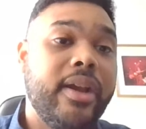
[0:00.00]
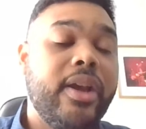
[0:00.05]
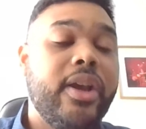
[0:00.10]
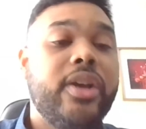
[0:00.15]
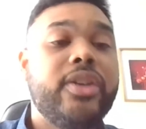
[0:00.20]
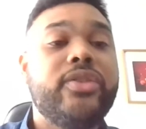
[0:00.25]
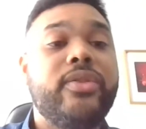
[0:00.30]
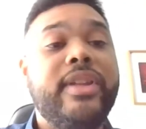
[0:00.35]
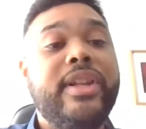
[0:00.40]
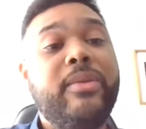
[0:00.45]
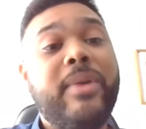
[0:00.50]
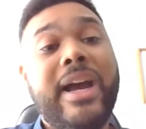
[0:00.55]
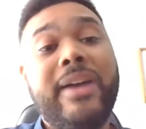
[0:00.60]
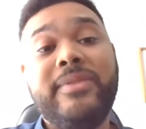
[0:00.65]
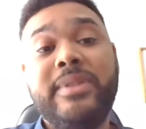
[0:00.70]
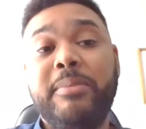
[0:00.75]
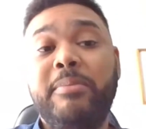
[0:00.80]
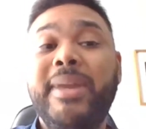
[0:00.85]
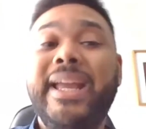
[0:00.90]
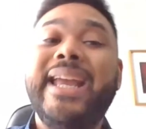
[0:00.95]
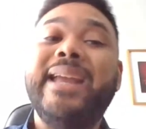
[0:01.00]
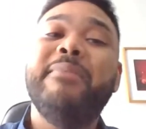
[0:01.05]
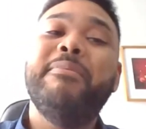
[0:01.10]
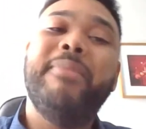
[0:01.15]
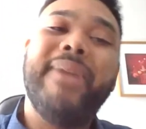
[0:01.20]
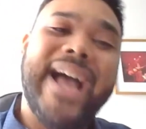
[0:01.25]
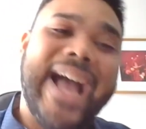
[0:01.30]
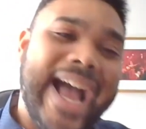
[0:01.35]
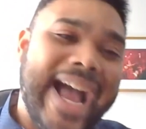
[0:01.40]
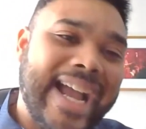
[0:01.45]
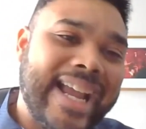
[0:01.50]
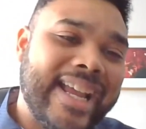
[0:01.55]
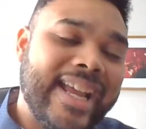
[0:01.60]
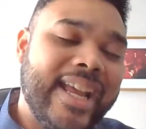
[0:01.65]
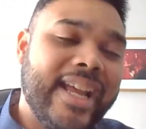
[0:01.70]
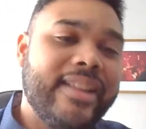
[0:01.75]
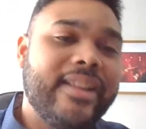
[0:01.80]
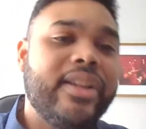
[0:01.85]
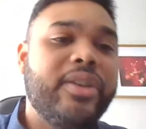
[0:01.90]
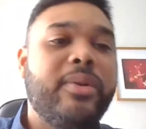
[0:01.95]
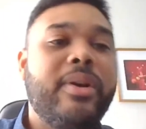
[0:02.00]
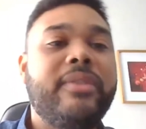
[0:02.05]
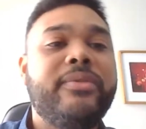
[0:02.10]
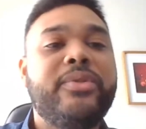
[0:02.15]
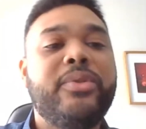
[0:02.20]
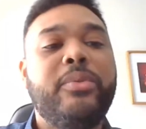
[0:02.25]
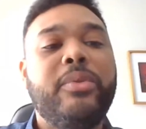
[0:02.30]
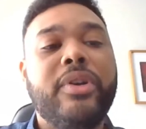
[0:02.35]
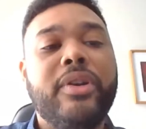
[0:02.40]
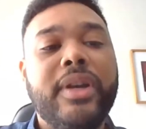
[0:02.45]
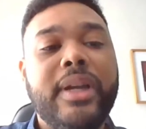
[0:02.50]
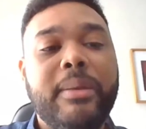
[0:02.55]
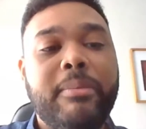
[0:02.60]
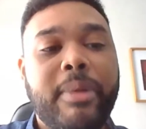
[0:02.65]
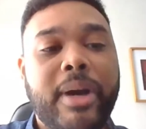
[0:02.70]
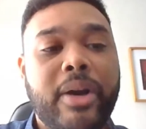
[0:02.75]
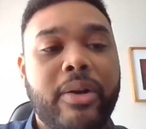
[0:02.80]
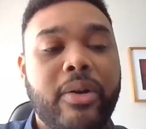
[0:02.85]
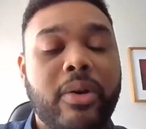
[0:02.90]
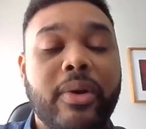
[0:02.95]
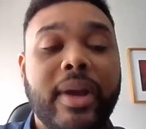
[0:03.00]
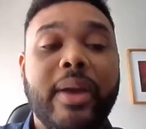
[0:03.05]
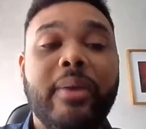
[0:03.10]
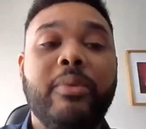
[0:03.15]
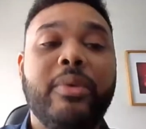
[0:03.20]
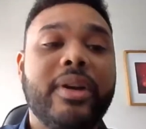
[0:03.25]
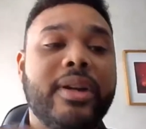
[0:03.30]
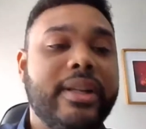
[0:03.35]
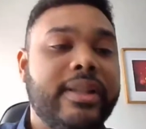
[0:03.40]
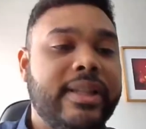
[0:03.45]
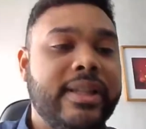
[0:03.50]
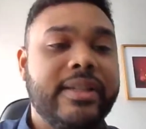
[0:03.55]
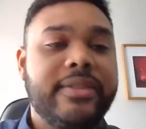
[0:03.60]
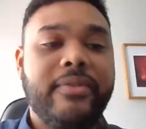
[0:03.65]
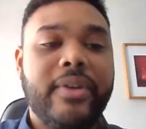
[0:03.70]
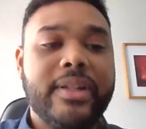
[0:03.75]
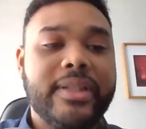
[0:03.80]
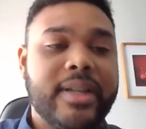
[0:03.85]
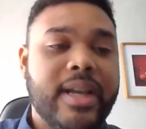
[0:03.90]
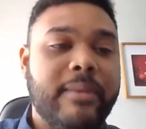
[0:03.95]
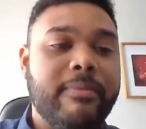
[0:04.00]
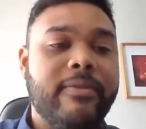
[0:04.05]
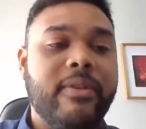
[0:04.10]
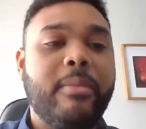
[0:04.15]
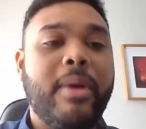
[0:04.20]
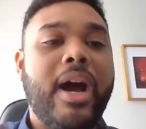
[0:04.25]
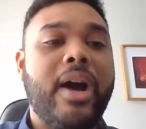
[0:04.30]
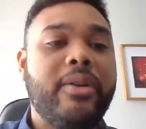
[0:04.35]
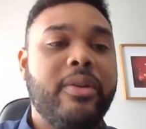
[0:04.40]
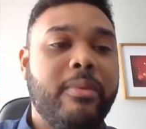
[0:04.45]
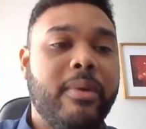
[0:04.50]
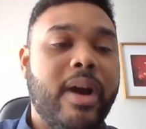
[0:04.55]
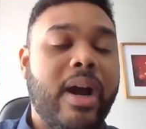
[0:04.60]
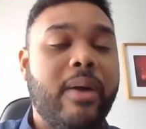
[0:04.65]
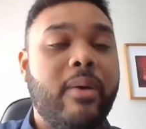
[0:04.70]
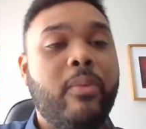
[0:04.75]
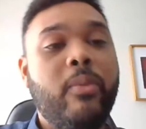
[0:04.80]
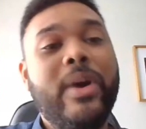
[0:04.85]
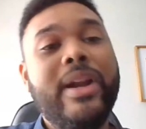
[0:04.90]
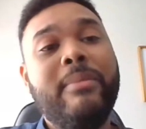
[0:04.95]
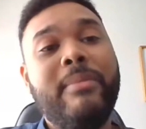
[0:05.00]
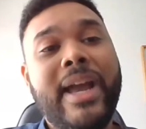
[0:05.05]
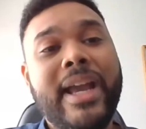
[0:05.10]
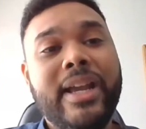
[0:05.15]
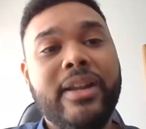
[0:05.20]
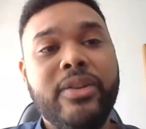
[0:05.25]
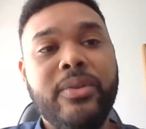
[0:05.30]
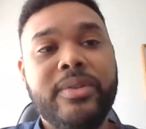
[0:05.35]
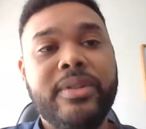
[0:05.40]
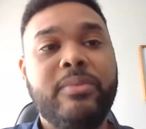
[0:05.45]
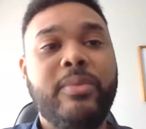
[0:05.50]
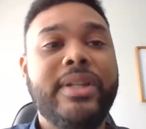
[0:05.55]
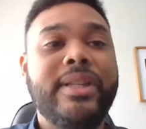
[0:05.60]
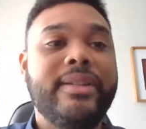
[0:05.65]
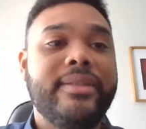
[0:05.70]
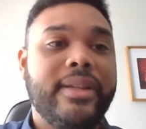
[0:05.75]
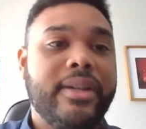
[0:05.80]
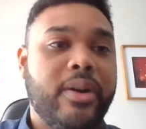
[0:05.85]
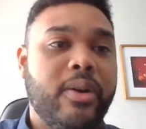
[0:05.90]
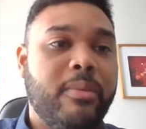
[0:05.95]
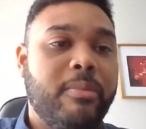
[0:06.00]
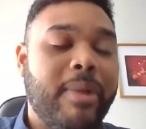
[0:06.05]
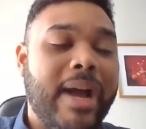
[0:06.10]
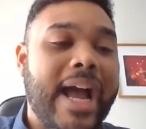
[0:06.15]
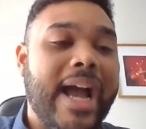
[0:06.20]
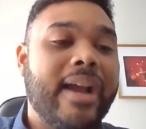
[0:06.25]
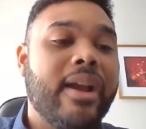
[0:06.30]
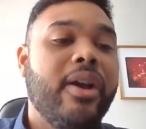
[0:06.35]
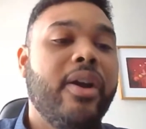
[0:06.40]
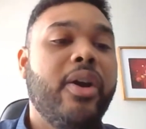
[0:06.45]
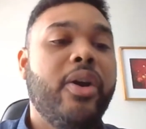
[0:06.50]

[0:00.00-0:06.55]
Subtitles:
So they don't have to pay back. They don't have to worry about, okay, where did these funds come from? When am I going to use it? When does it go back?